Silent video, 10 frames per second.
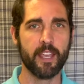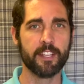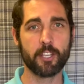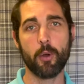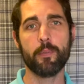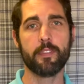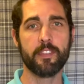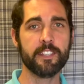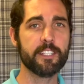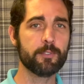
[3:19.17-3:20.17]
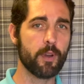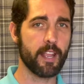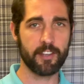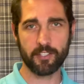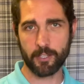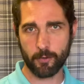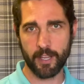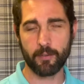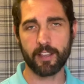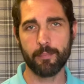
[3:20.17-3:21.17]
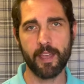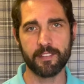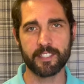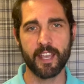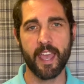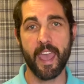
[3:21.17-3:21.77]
So this is what Angela Craig recommends.